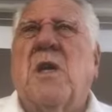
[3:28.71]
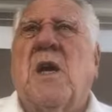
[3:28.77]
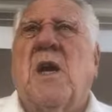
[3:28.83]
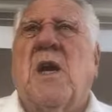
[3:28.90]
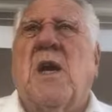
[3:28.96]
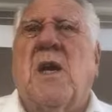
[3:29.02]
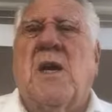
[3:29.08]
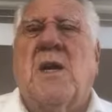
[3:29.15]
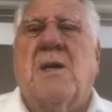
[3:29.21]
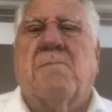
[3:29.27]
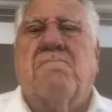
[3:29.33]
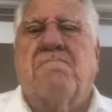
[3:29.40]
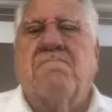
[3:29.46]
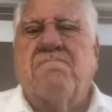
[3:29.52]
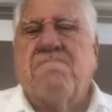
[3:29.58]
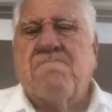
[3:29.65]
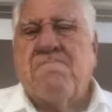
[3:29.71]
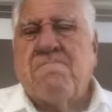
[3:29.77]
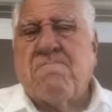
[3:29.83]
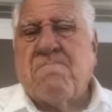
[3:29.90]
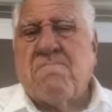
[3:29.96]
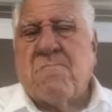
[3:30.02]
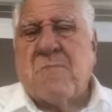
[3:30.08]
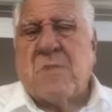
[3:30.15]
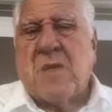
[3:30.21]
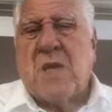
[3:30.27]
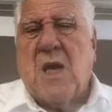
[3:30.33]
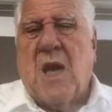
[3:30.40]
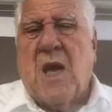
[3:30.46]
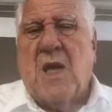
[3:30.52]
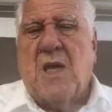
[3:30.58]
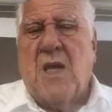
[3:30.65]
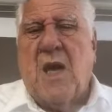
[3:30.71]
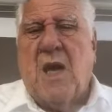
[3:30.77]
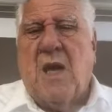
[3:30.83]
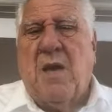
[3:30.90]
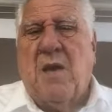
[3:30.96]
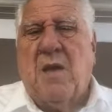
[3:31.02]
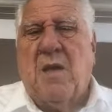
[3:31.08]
And they